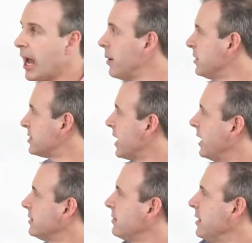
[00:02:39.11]
and we
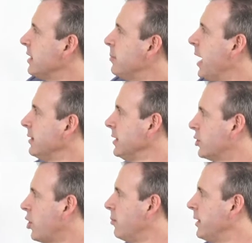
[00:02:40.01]
start to think about the
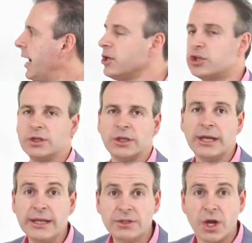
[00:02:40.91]
accommodation
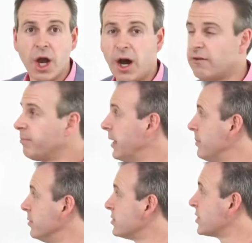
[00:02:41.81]
needs of people.